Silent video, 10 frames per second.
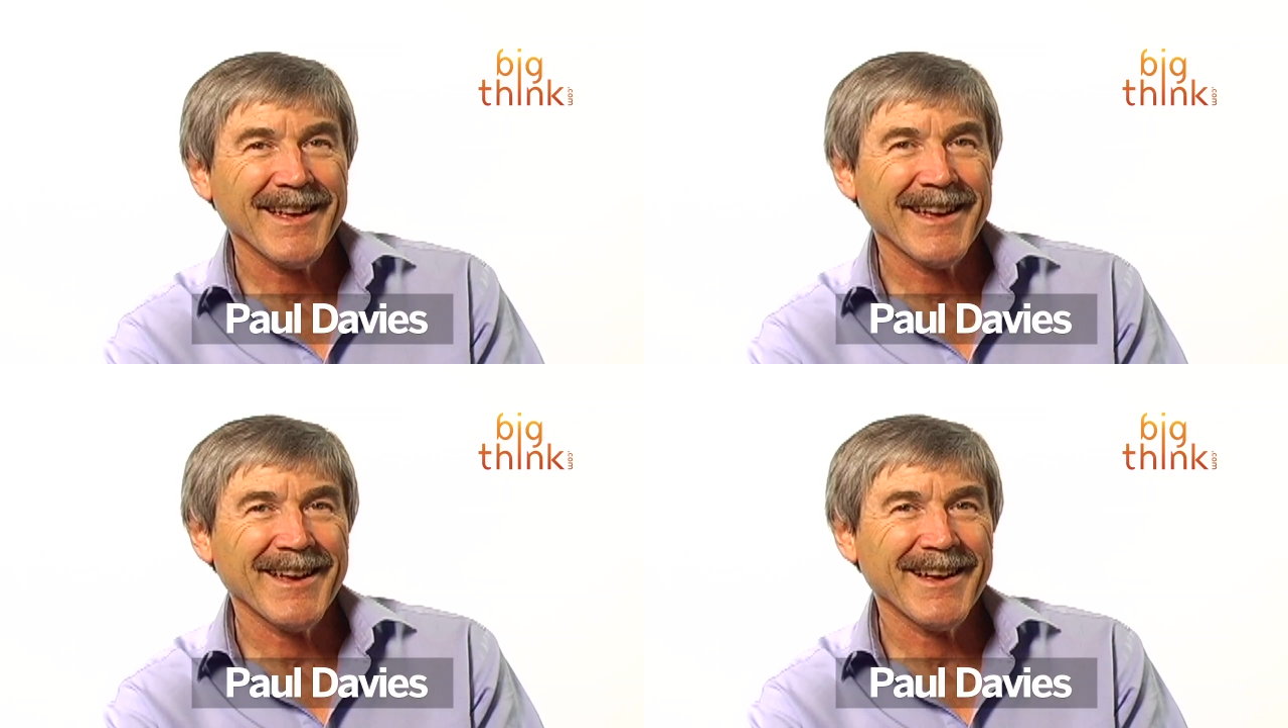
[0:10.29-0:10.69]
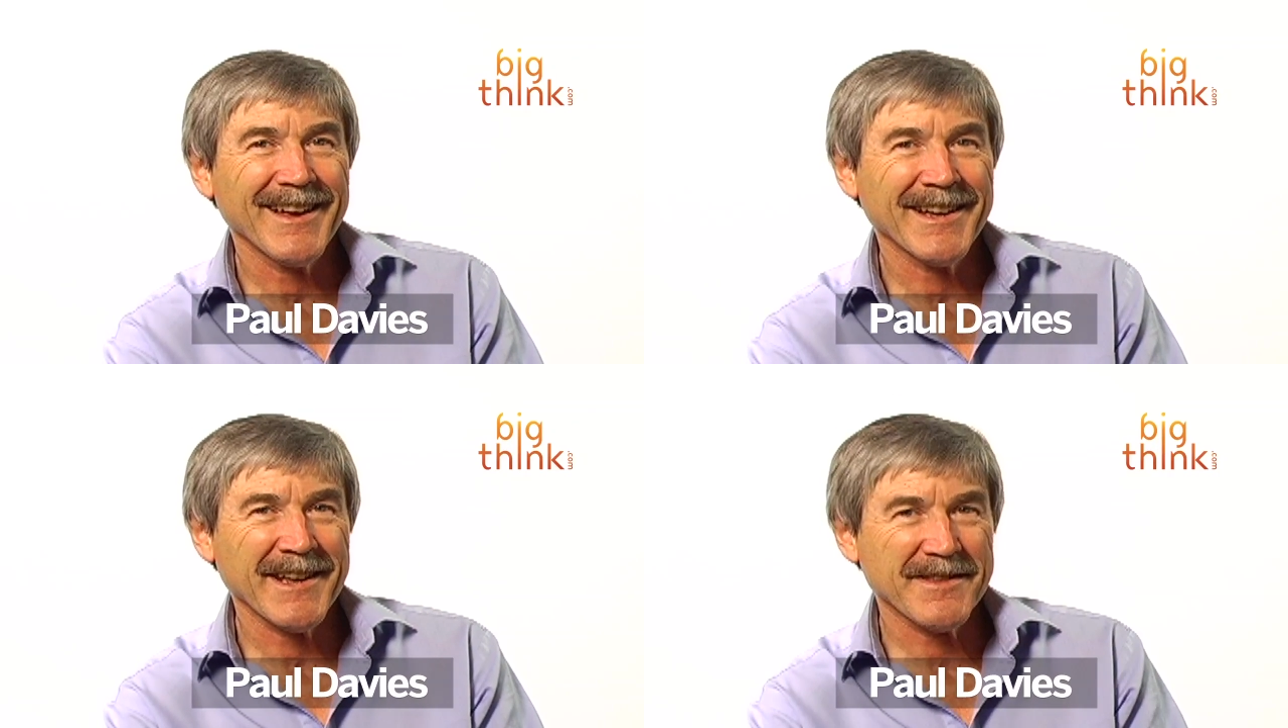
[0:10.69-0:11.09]

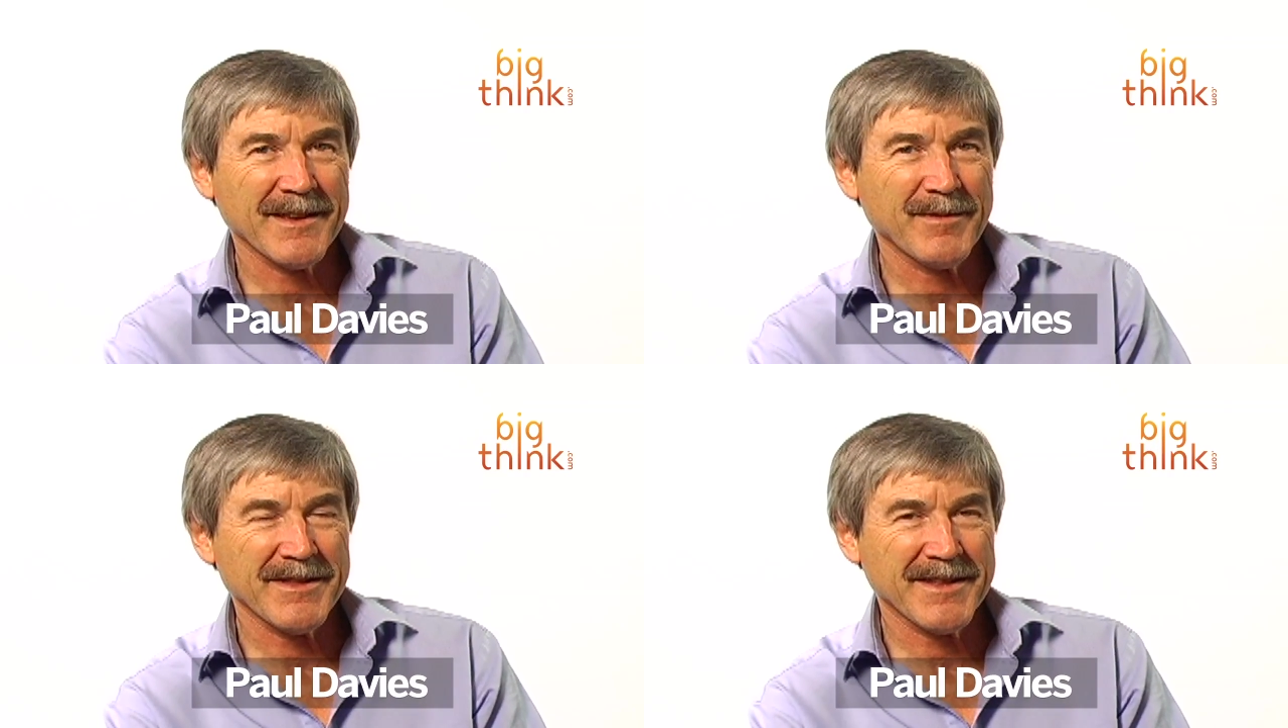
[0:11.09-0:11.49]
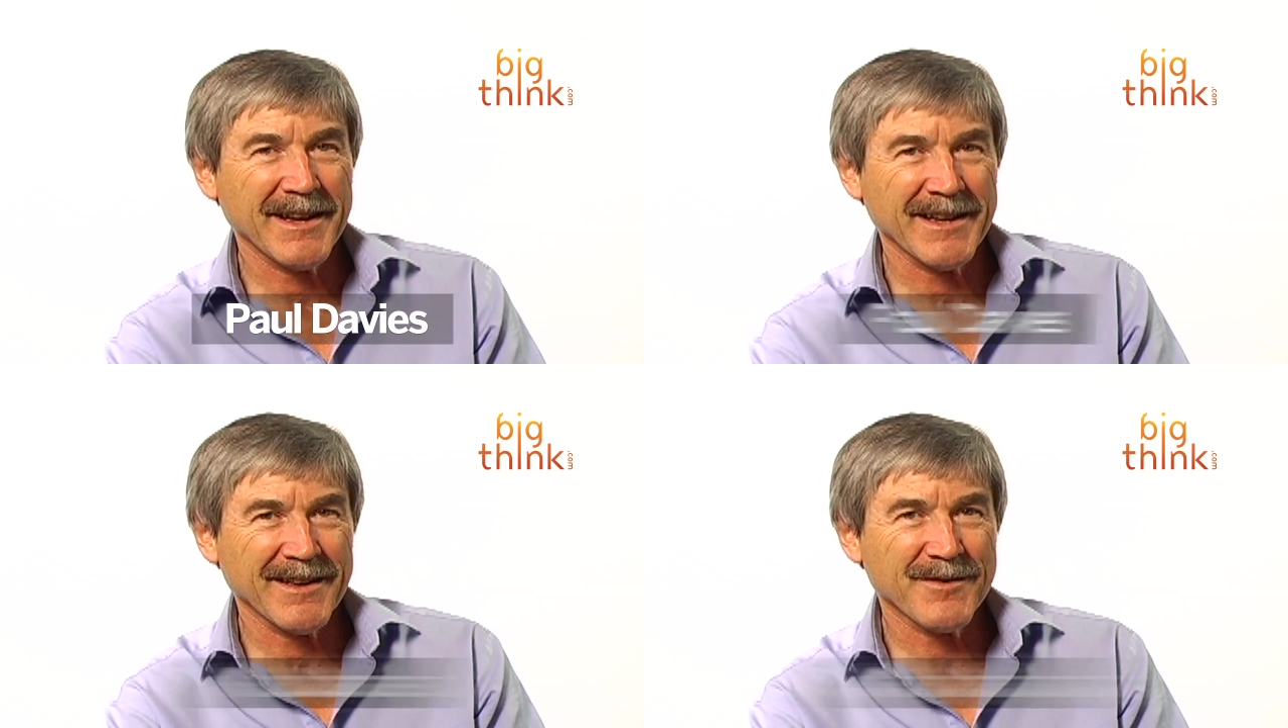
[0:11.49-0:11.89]
uh, unless they've been
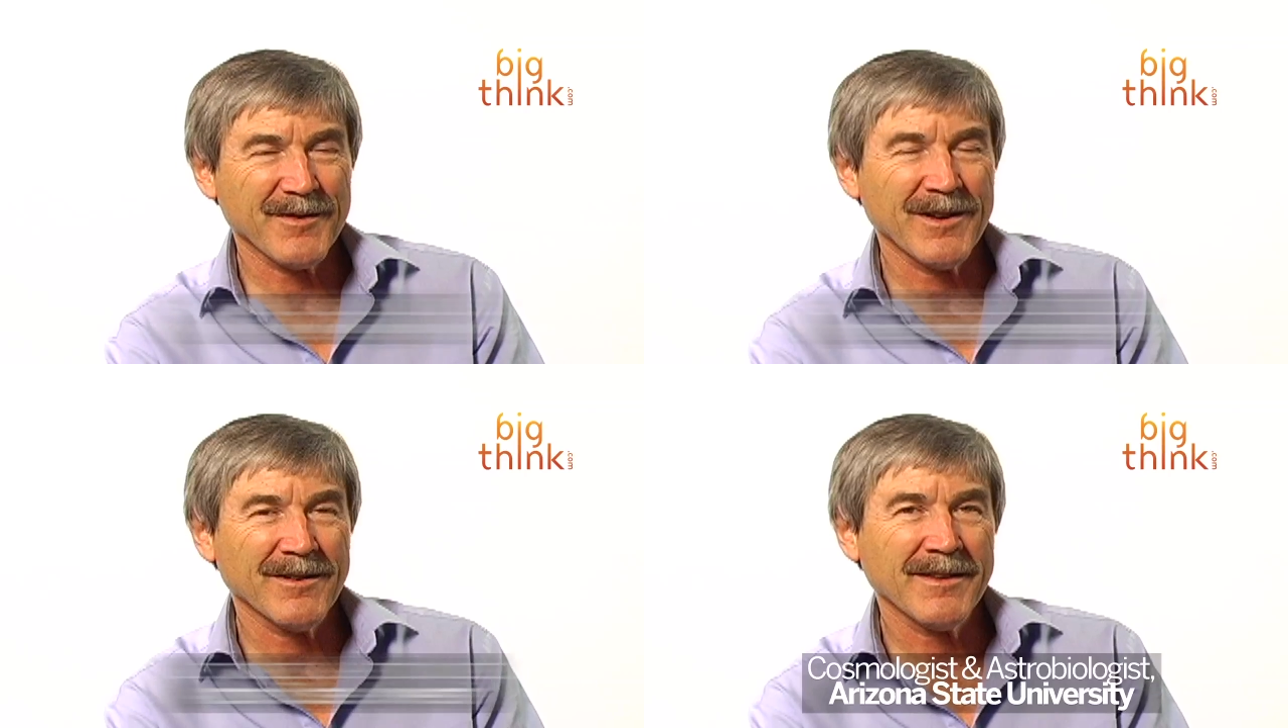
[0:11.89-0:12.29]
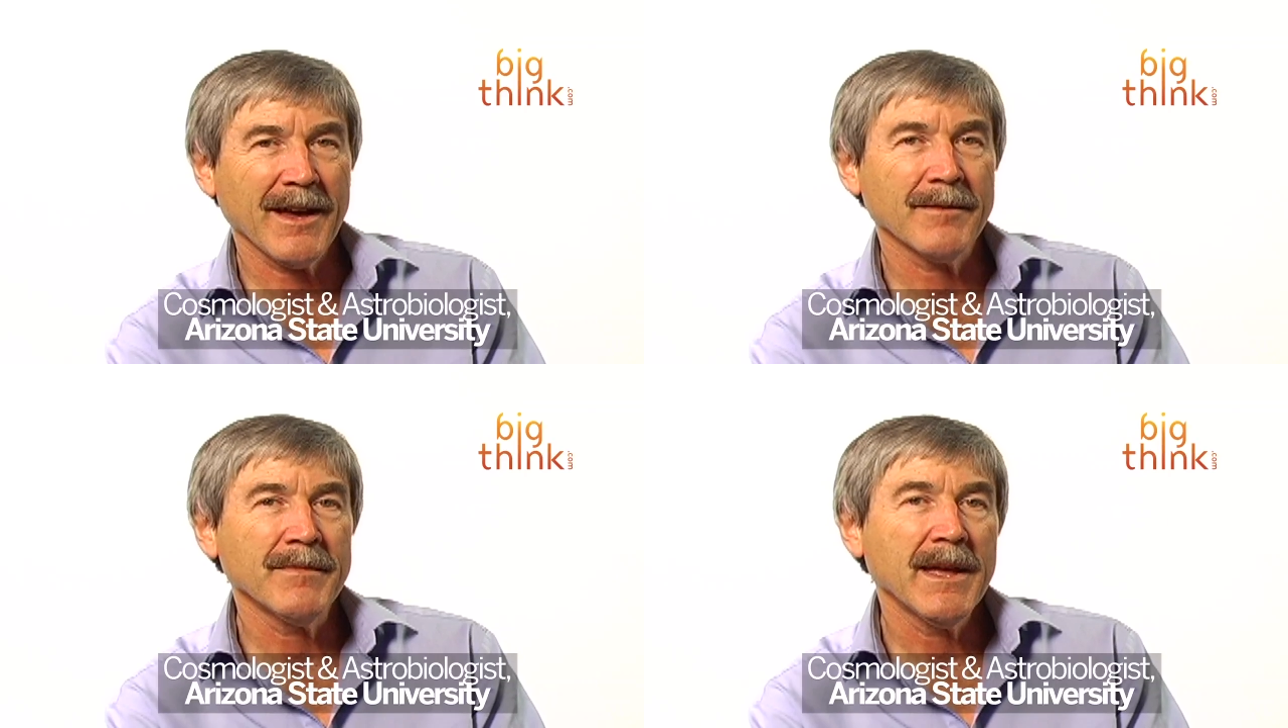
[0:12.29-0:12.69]
studying us for a long
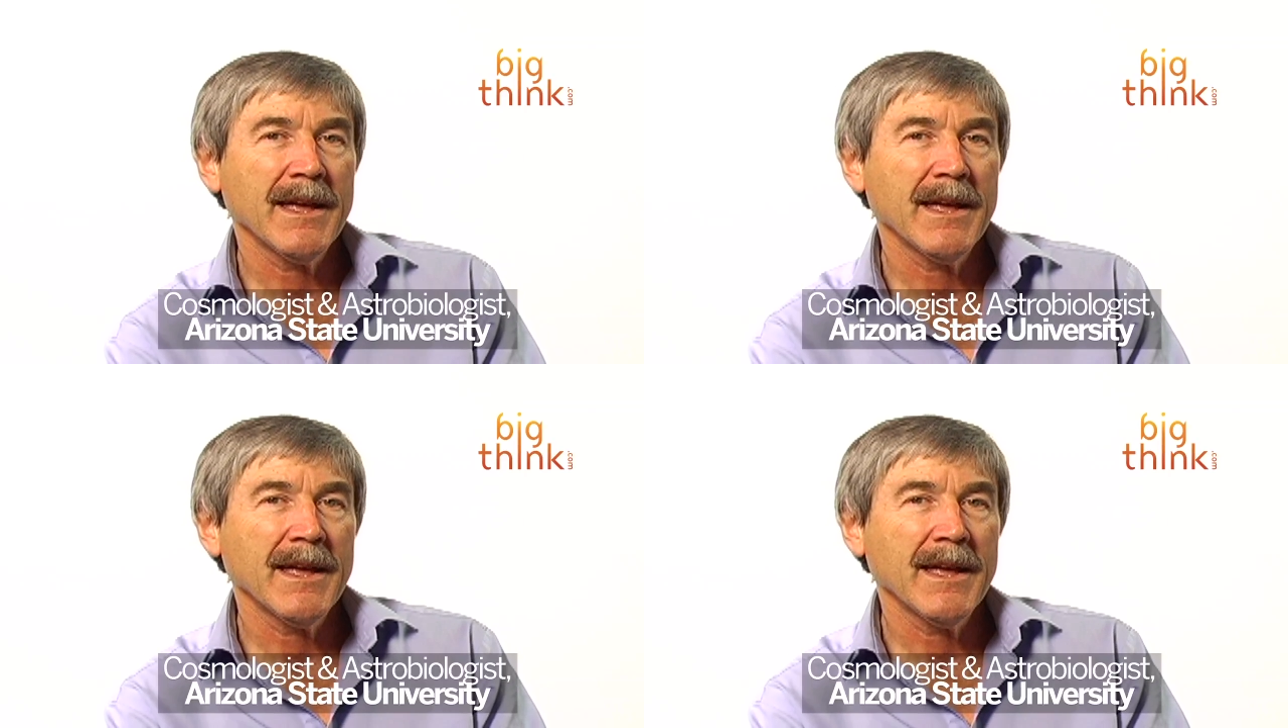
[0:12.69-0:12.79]
time,